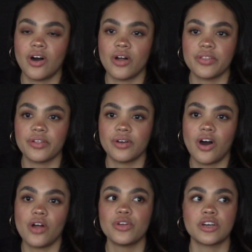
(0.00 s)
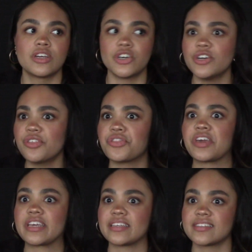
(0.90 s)
all the good
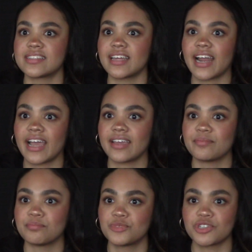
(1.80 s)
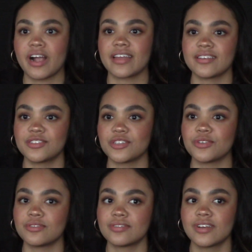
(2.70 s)
things that I'm trying to do